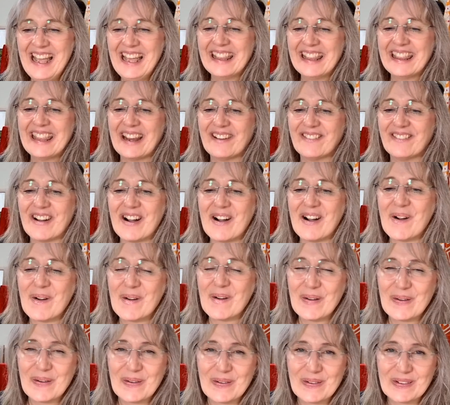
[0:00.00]
There are
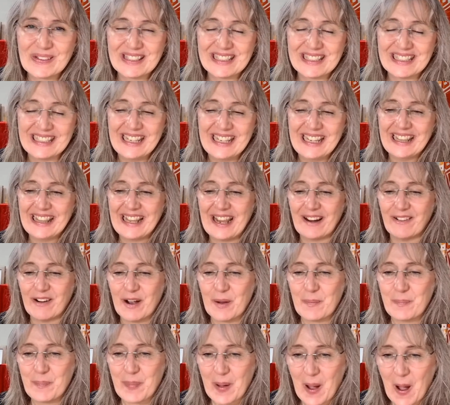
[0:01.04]
oils, there
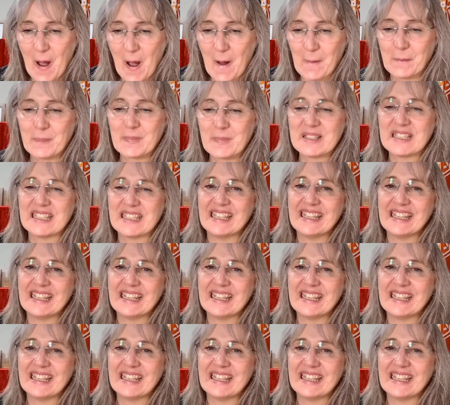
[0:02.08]
are balms,